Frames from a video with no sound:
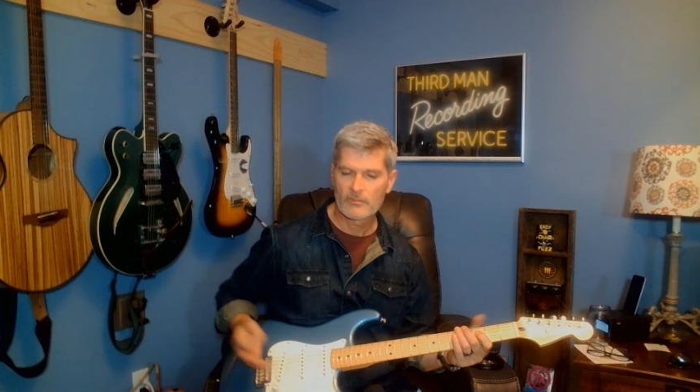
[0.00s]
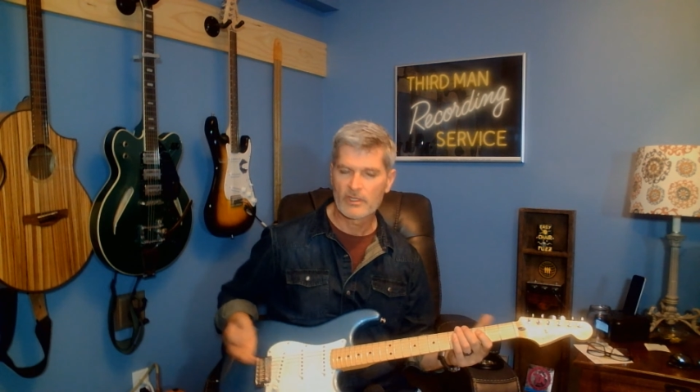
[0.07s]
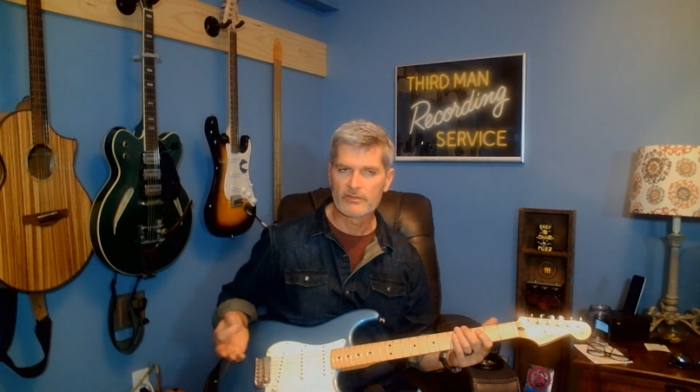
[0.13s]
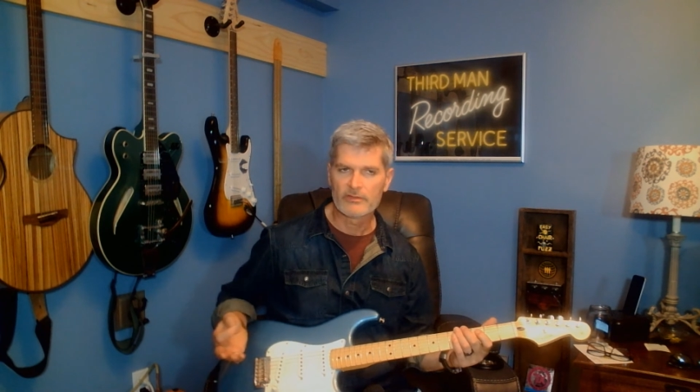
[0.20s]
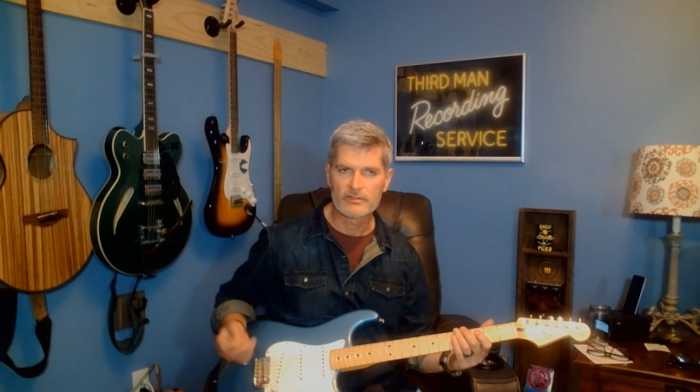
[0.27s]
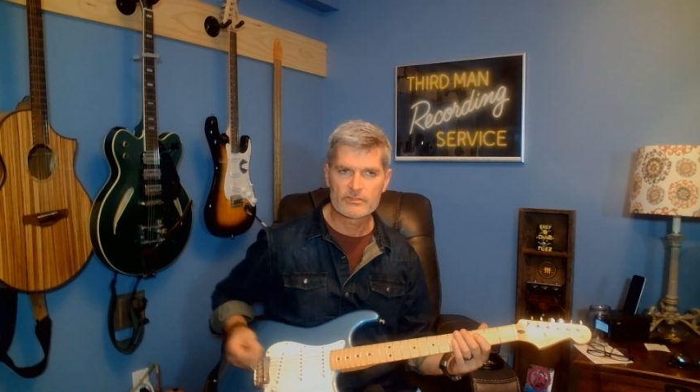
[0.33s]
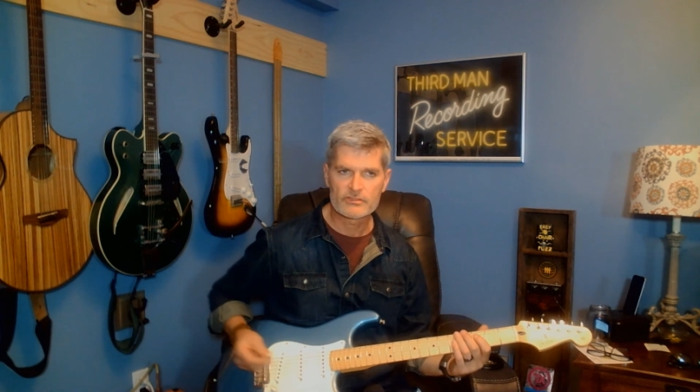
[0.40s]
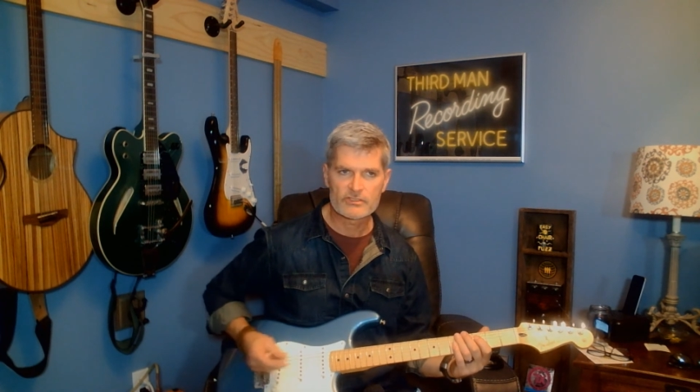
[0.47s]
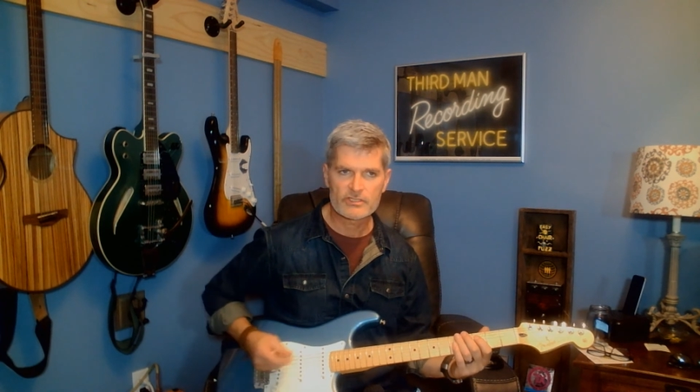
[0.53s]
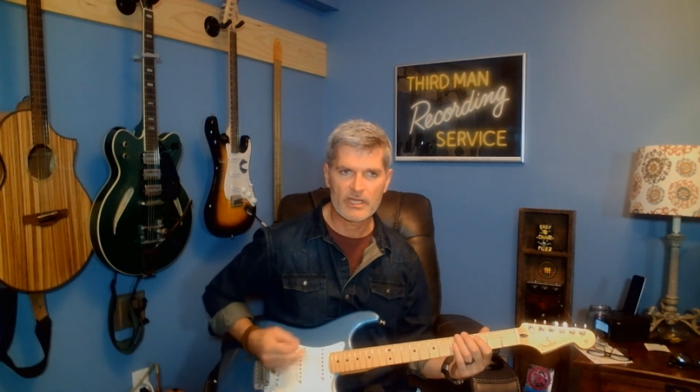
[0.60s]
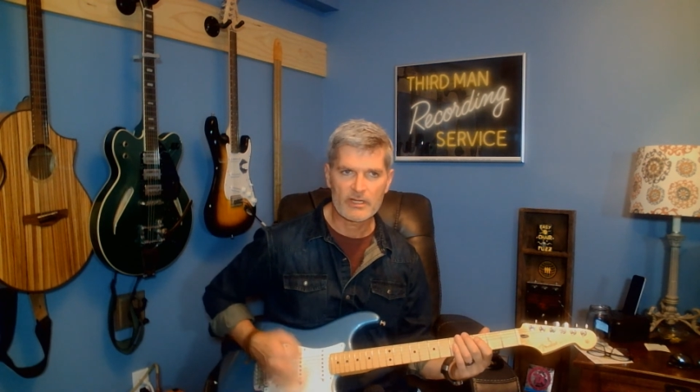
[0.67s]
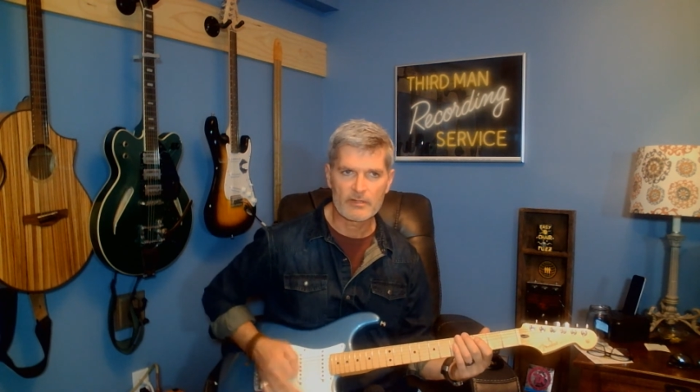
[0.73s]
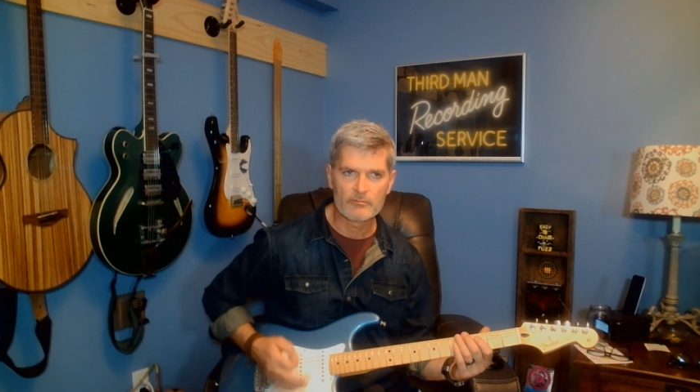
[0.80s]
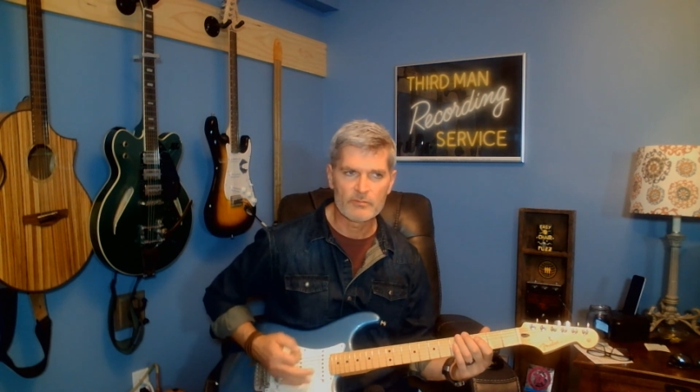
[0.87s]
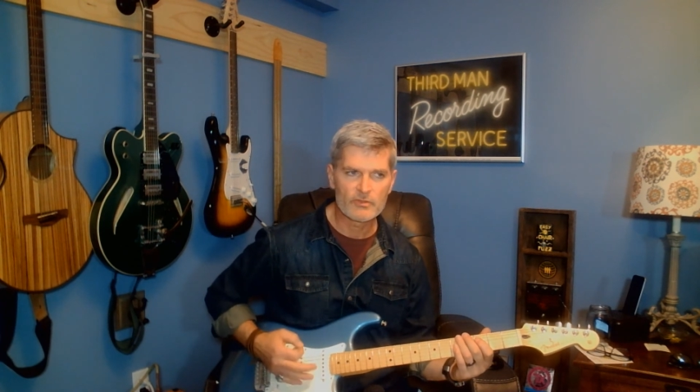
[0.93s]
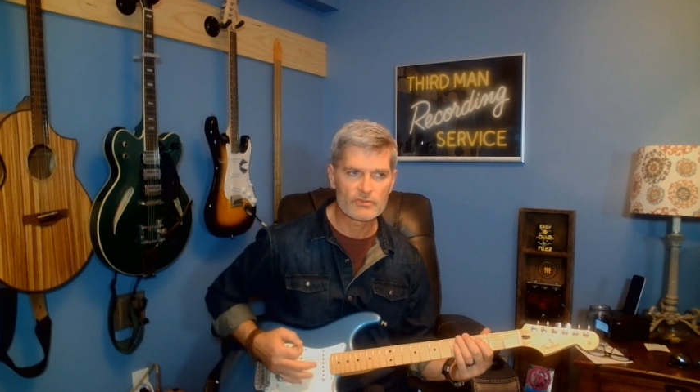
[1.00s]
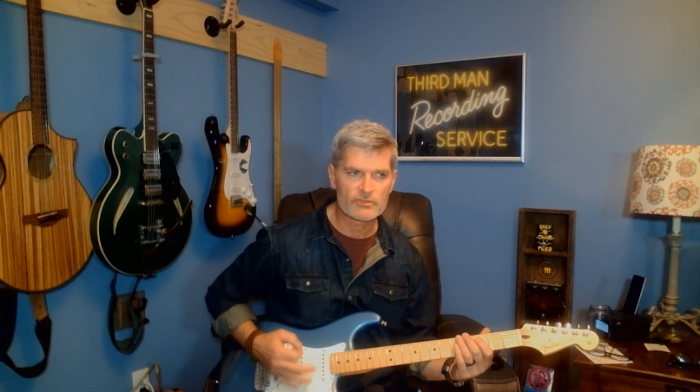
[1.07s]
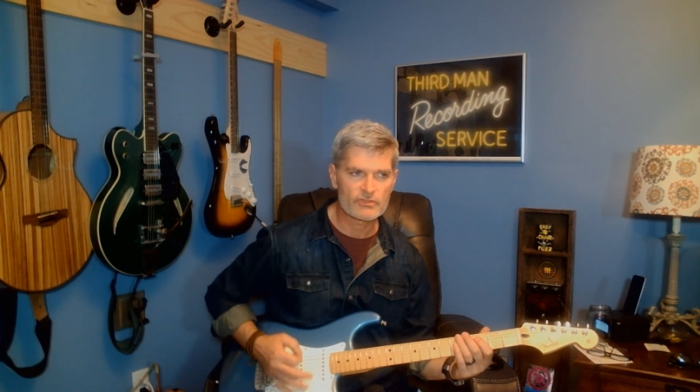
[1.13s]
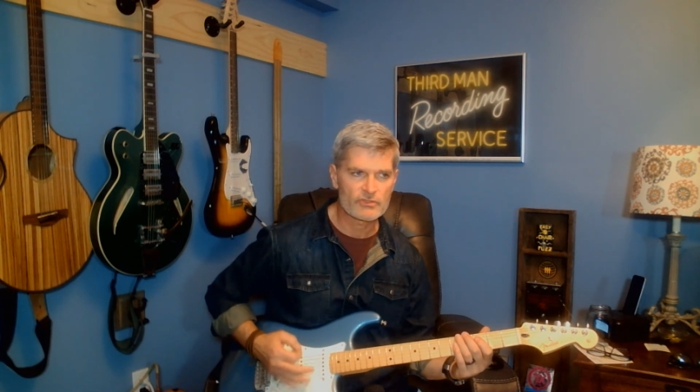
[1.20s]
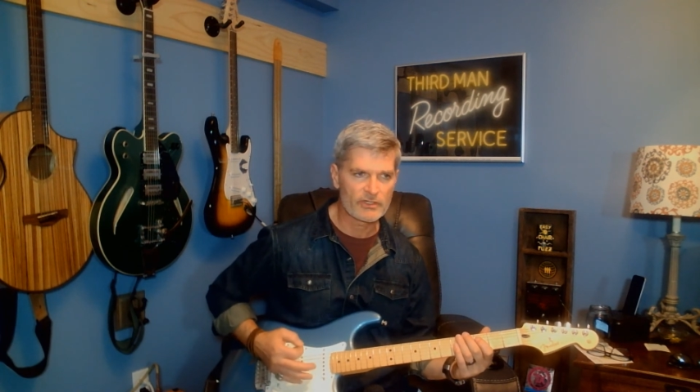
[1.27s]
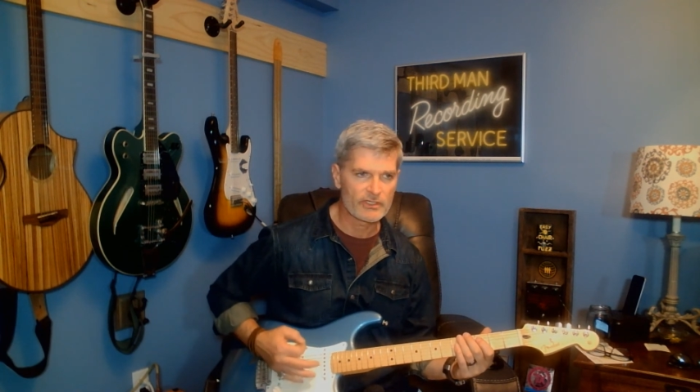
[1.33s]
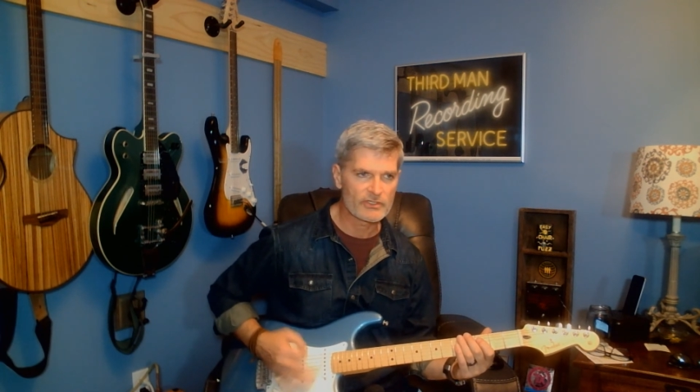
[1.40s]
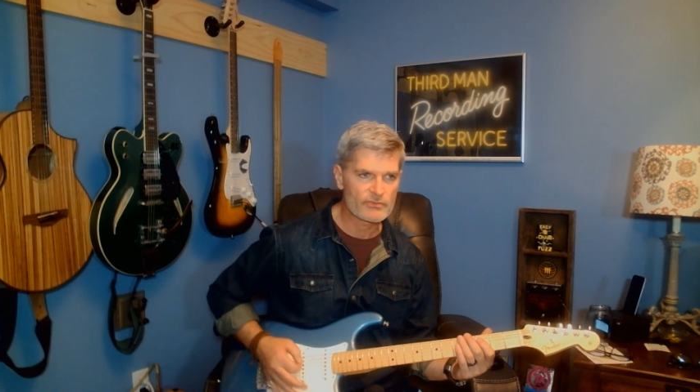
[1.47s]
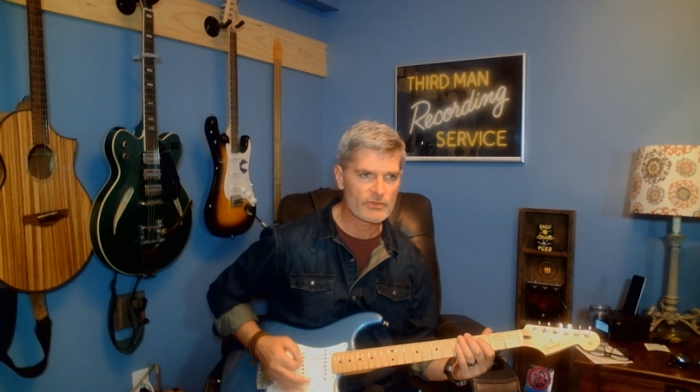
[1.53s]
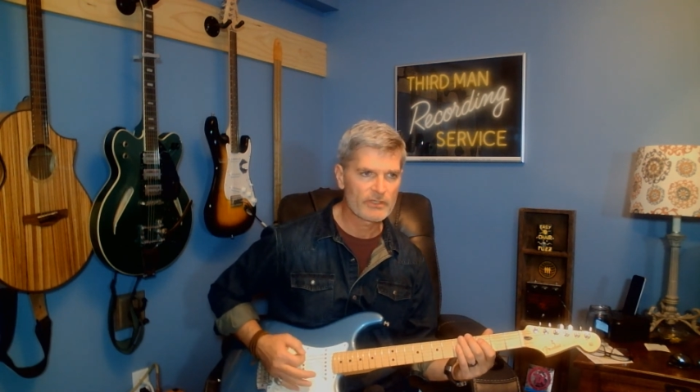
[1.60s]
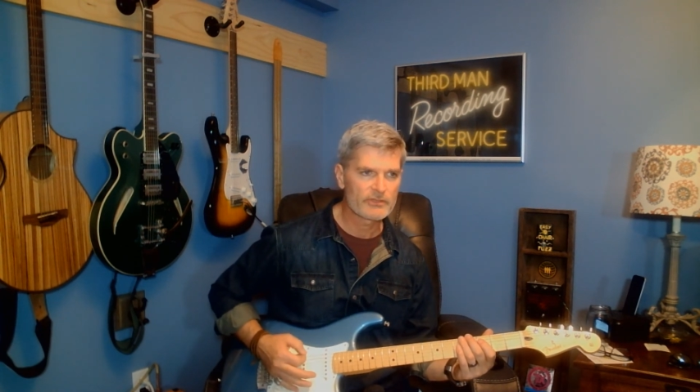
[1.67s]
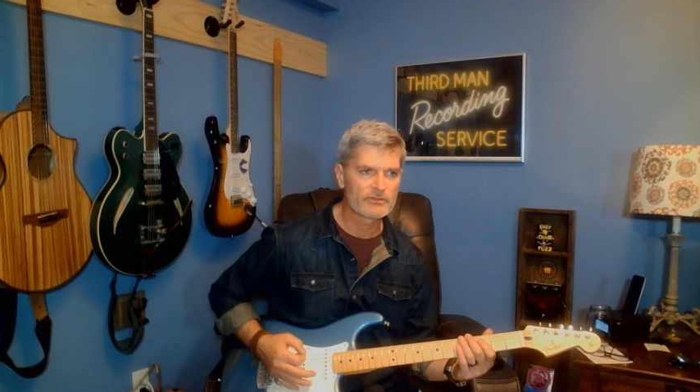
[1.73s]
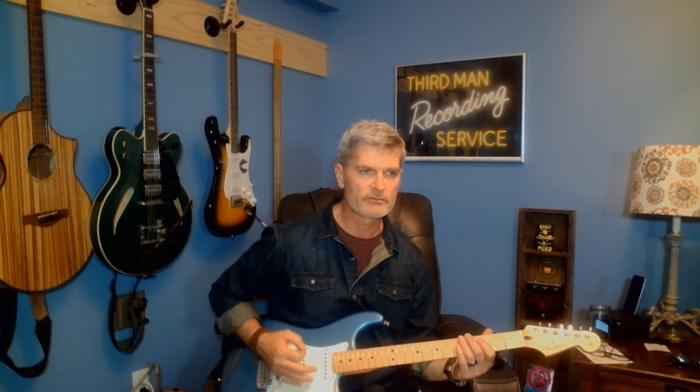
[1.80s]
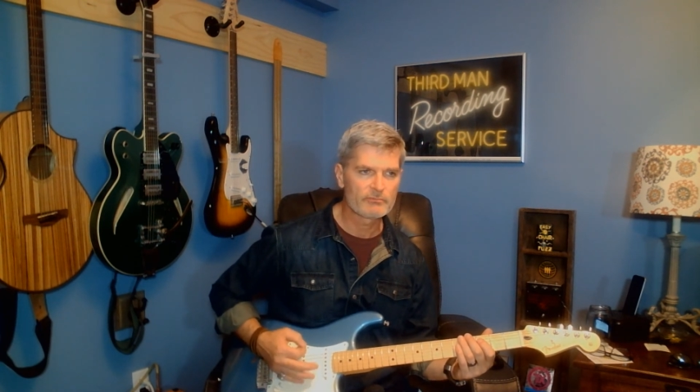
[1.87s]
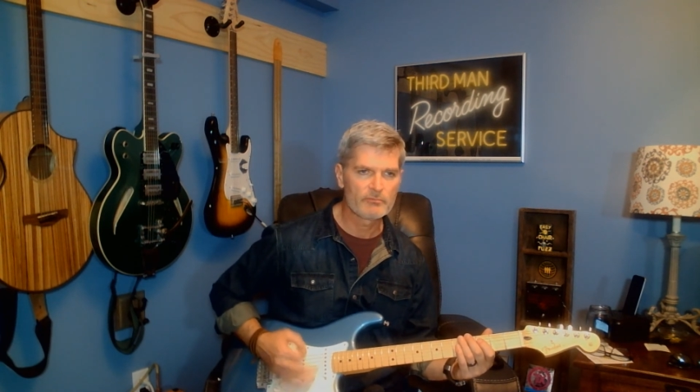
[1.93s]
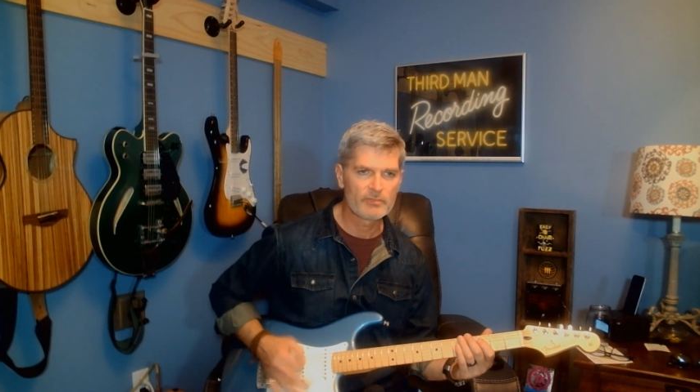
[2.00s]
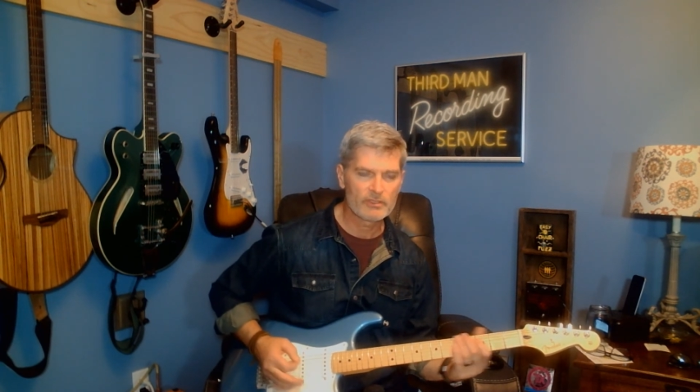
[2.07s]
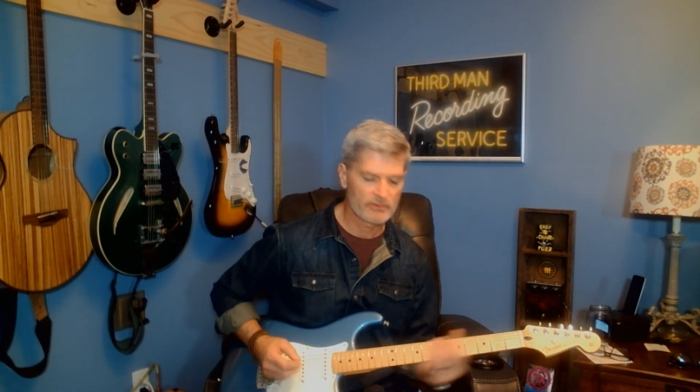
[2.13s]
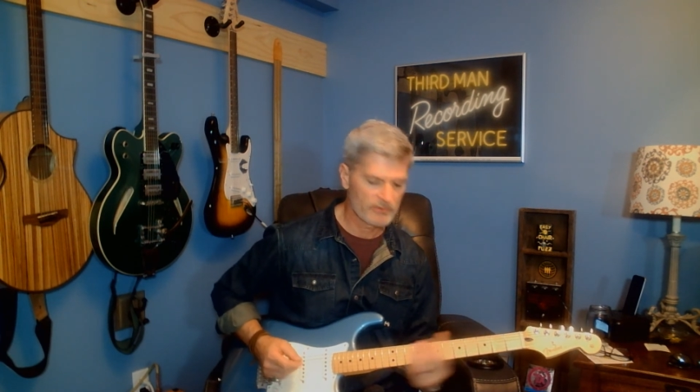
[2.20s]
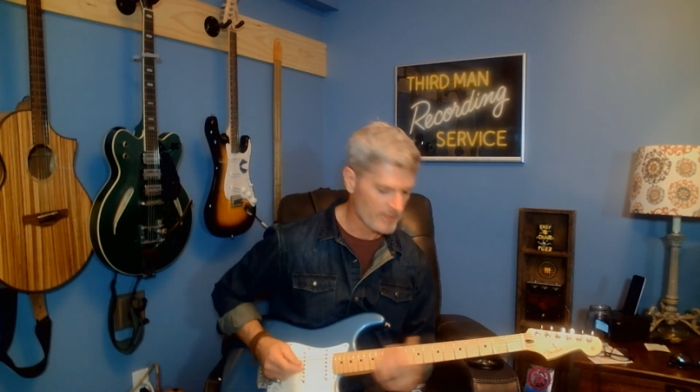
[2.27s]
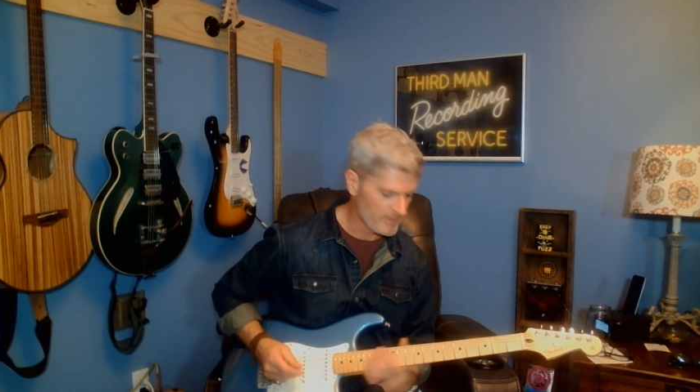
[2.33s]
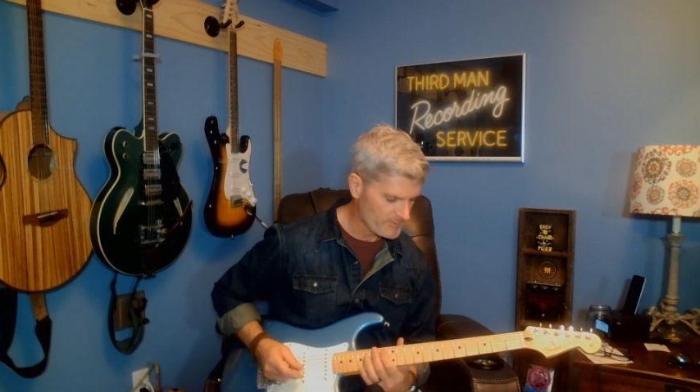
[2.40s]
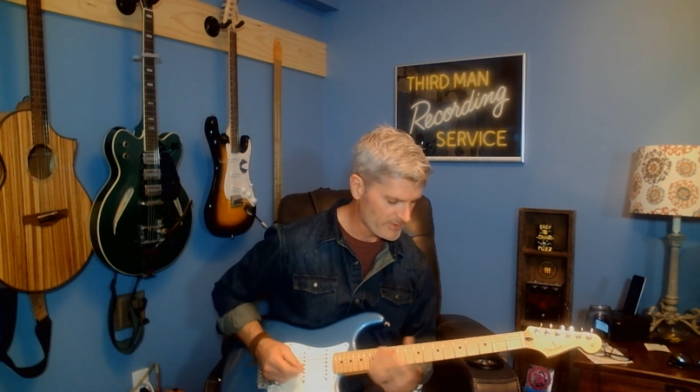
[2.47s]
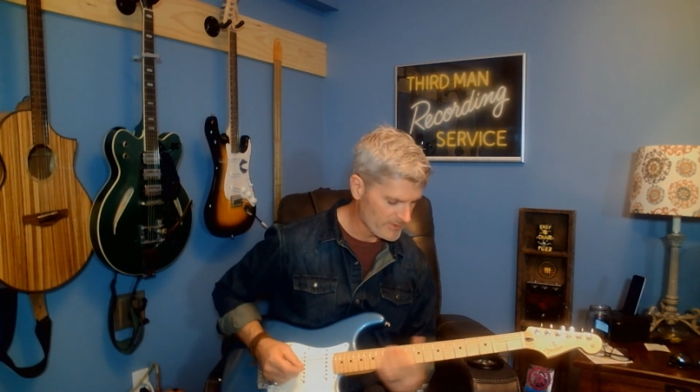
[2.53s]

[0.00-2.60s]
then you just kind of mute the strings while you're building up